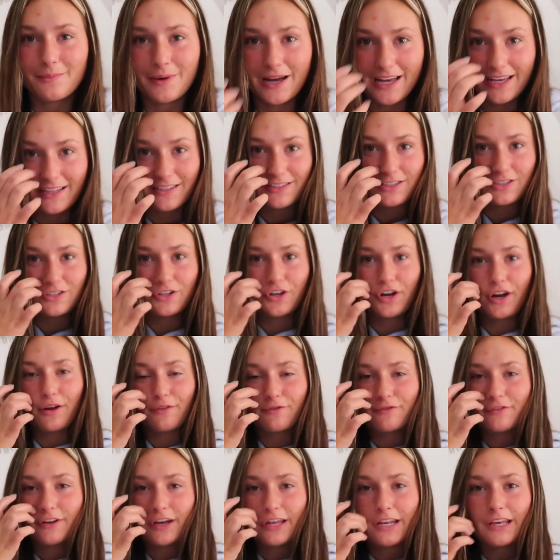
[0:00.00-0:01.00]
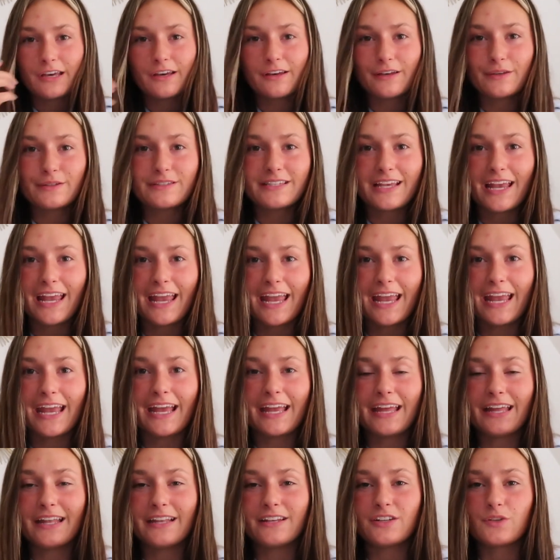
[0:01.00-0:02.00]
my Instagram photos
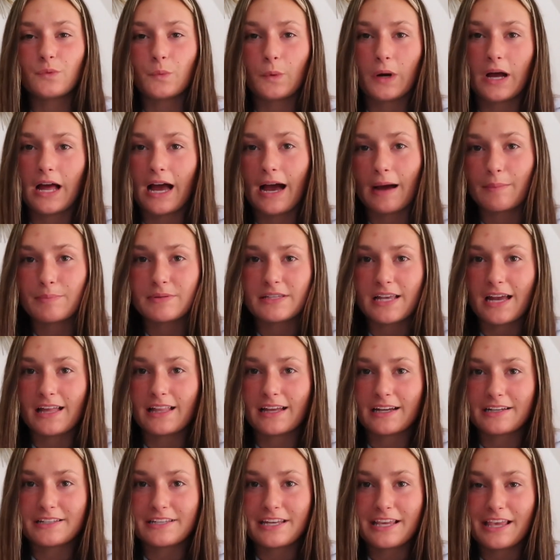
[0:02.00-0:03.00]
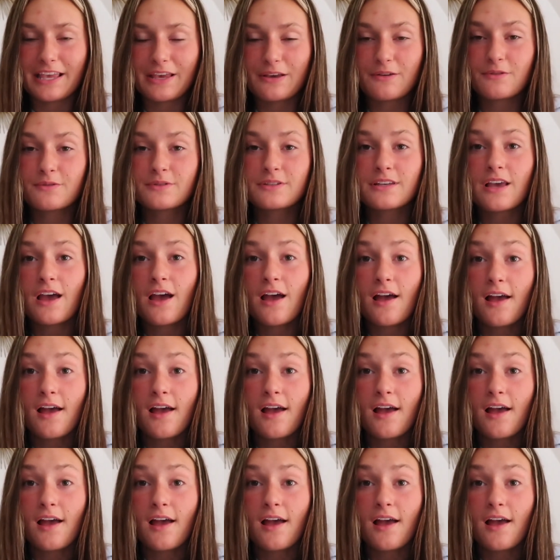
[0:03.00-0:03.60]
and what apps I like to use.